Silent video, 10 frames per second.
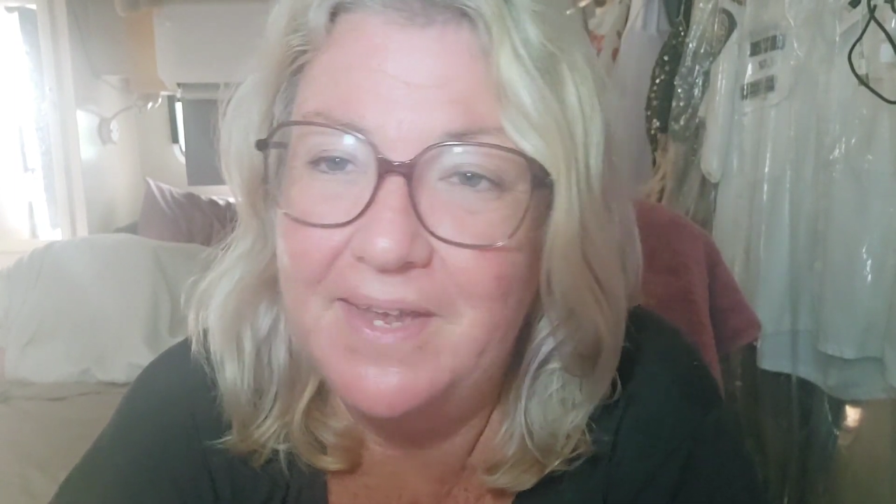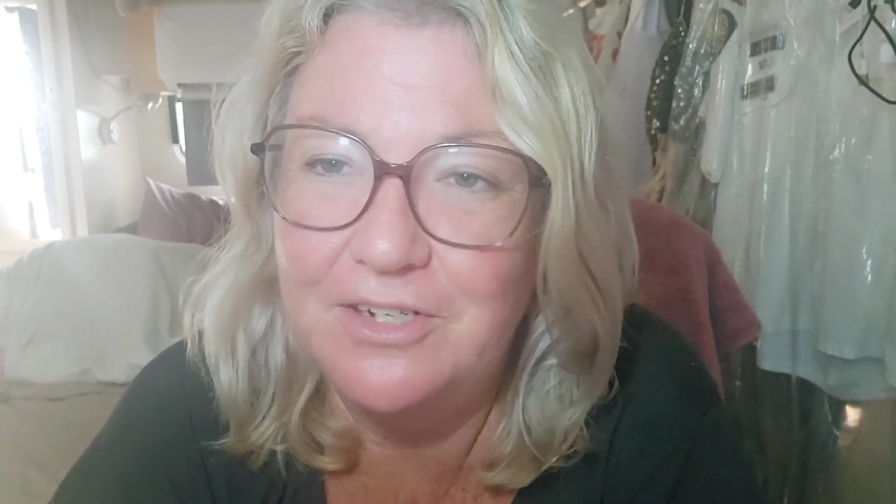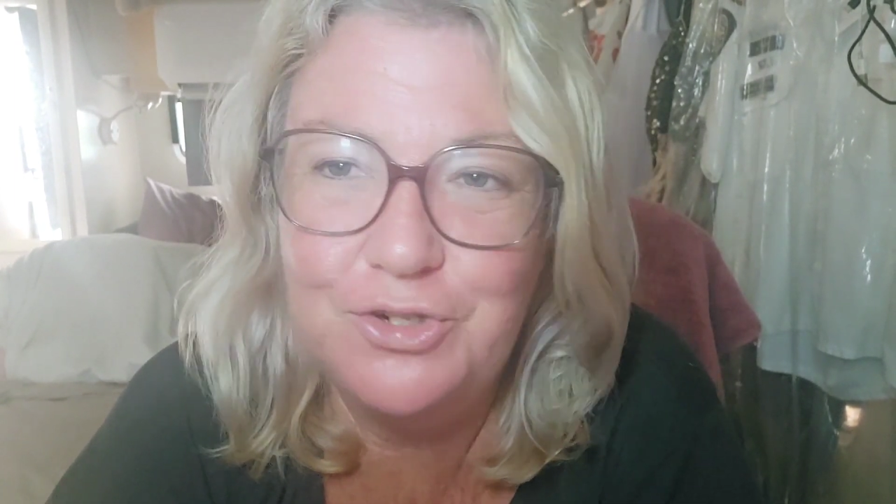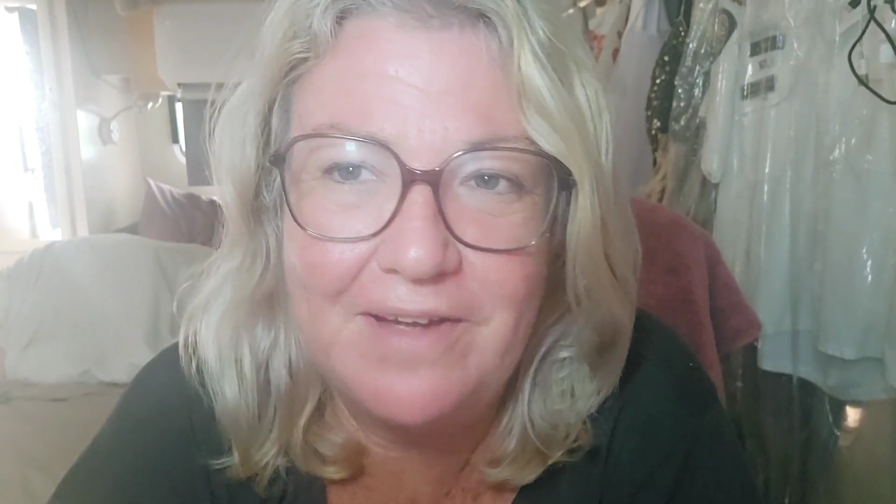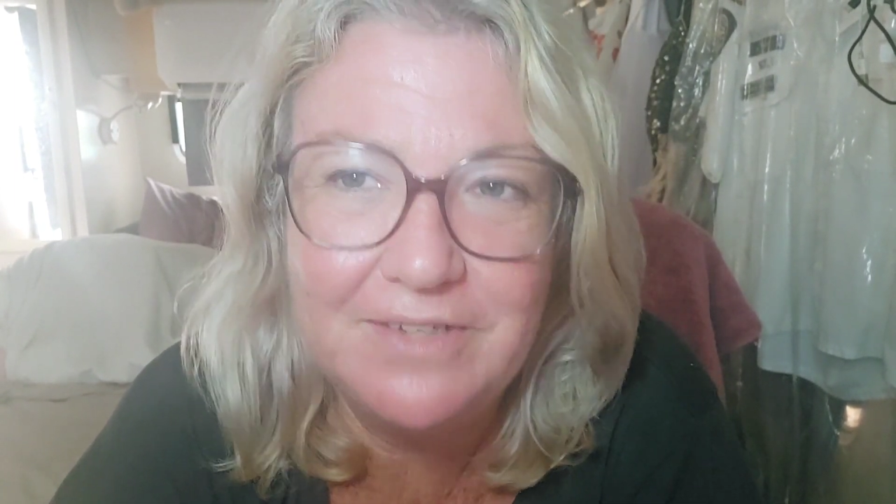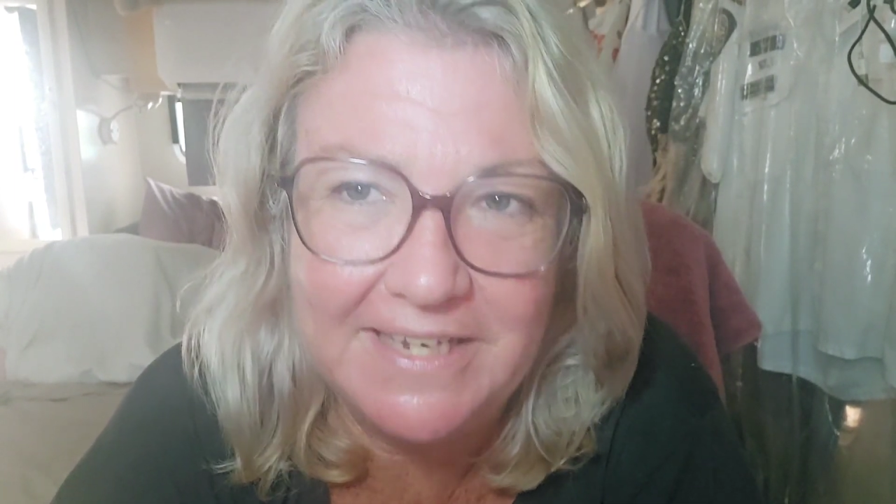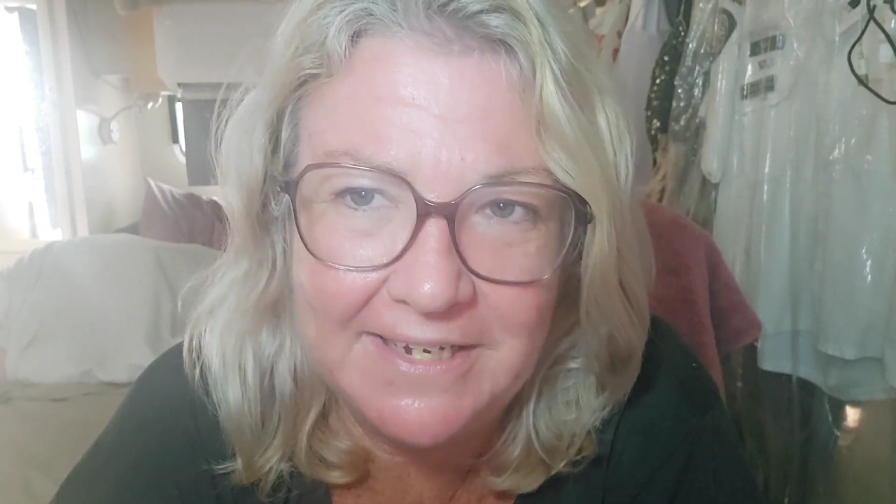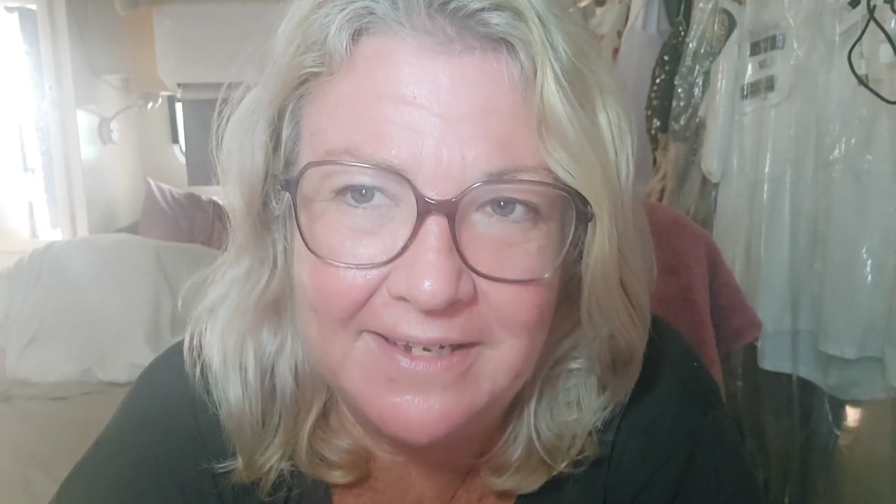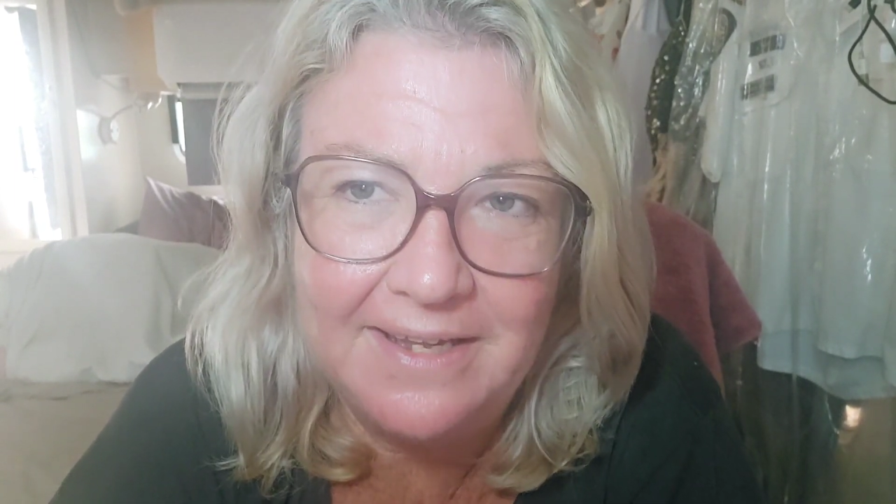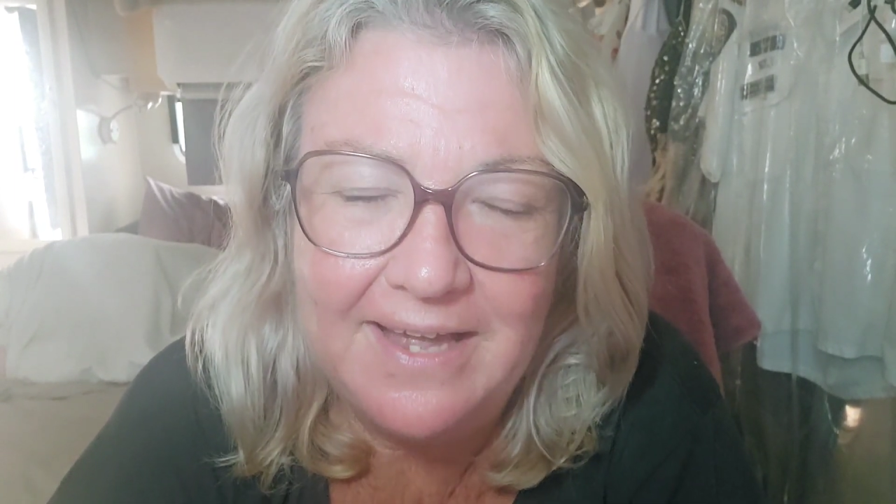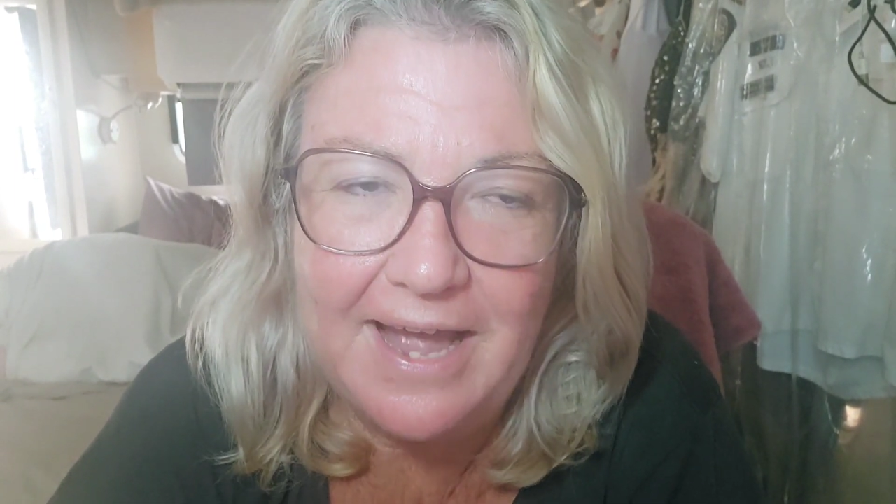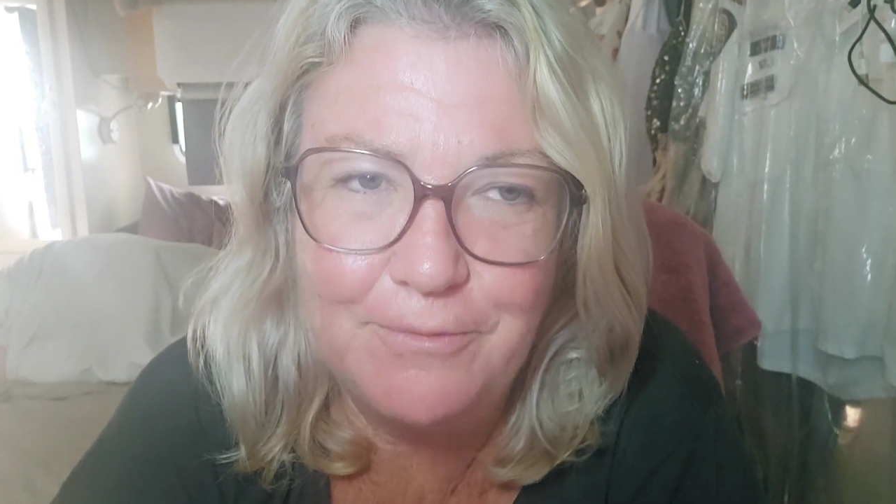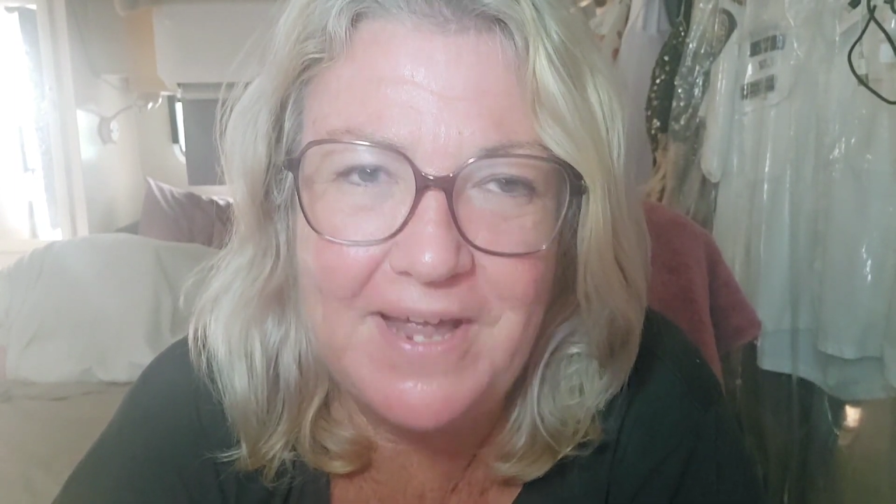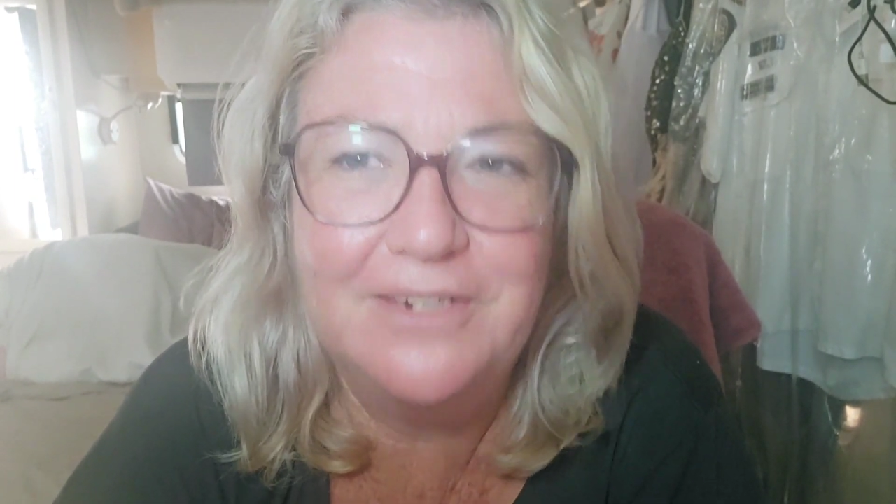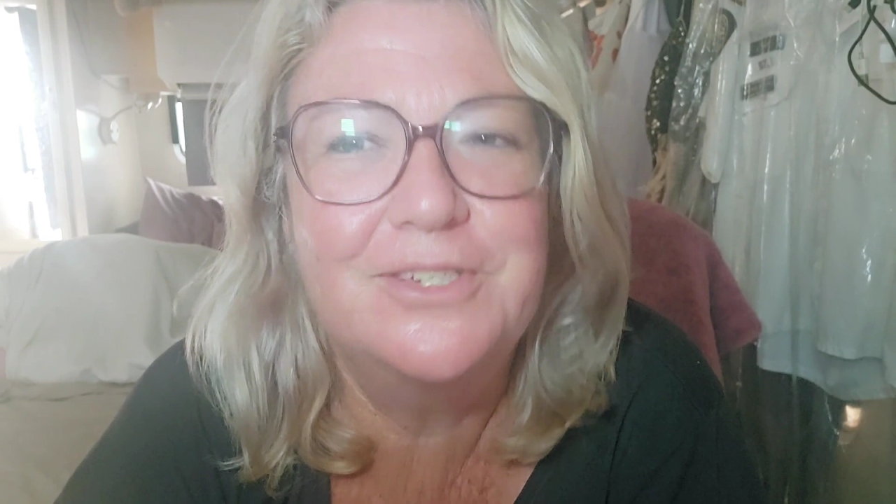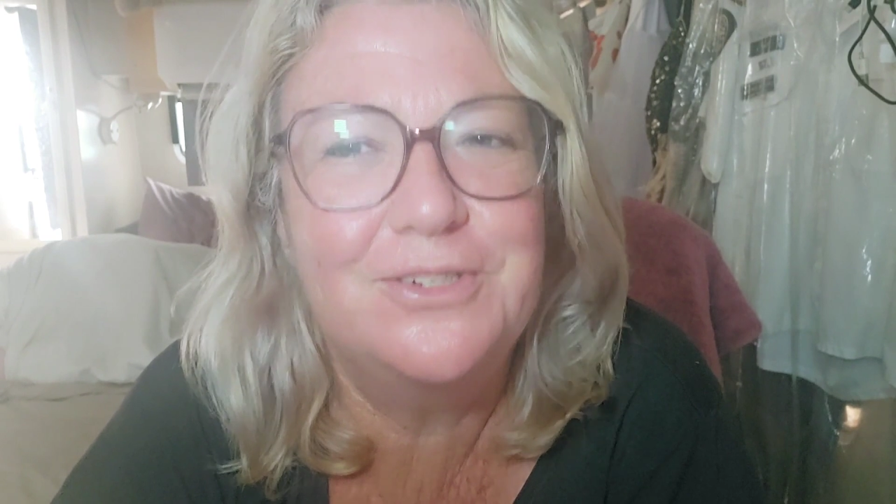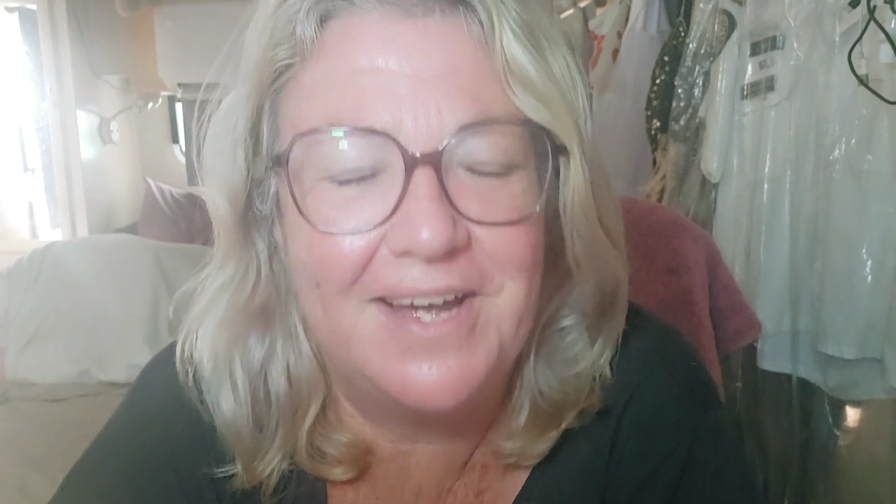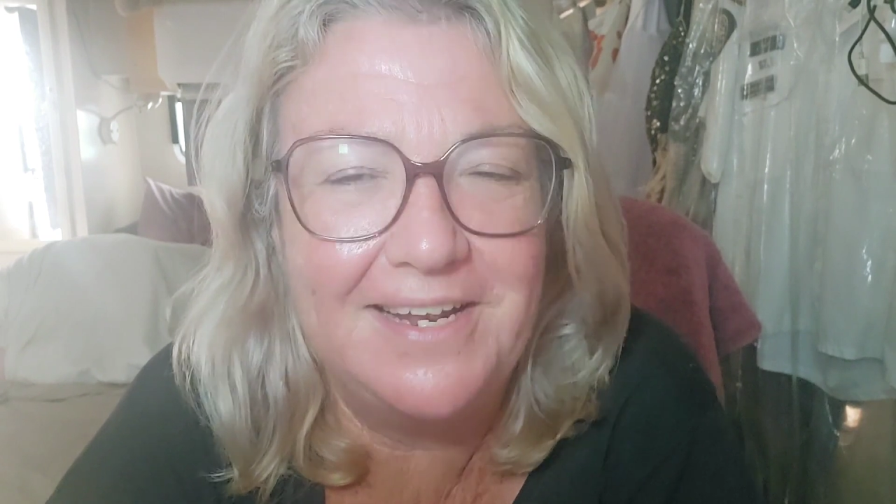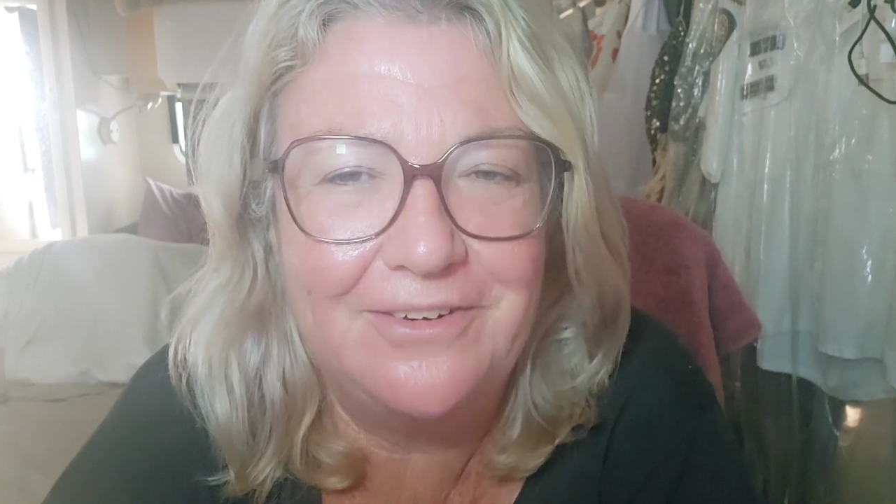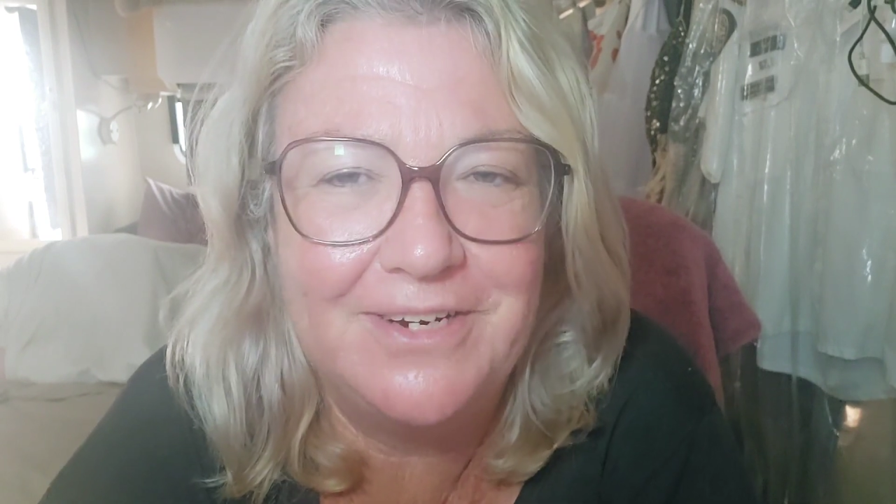travelling around
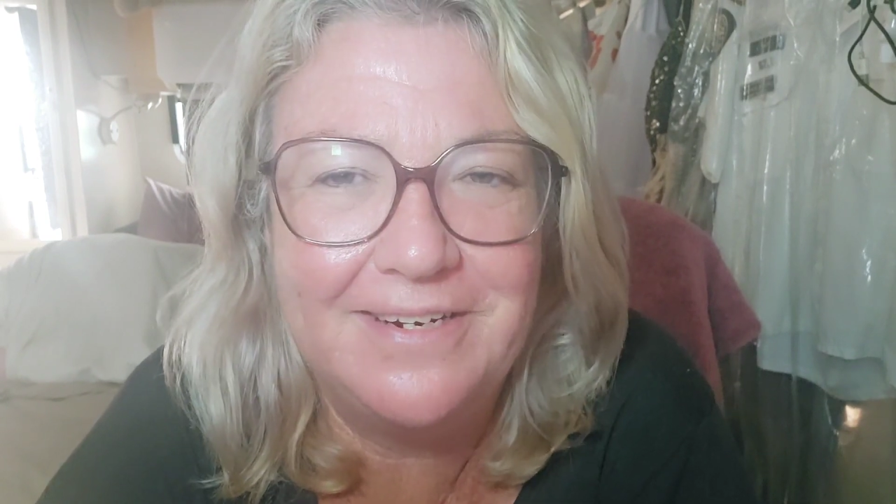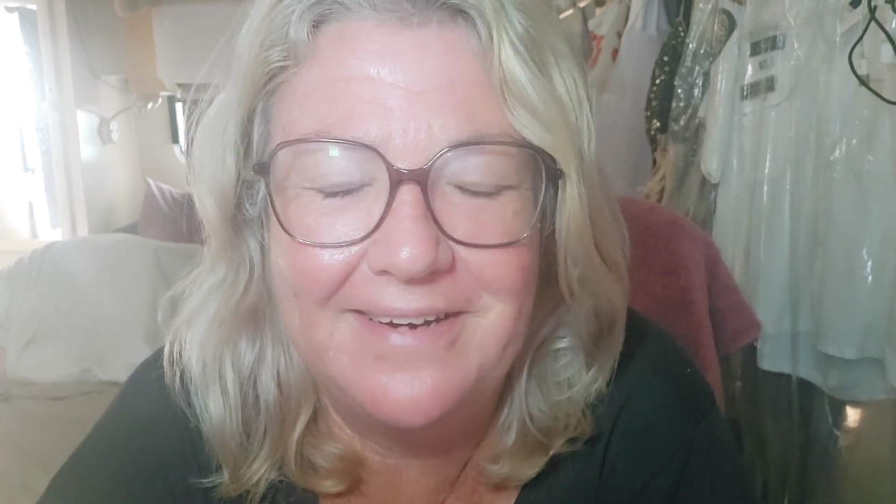Australia and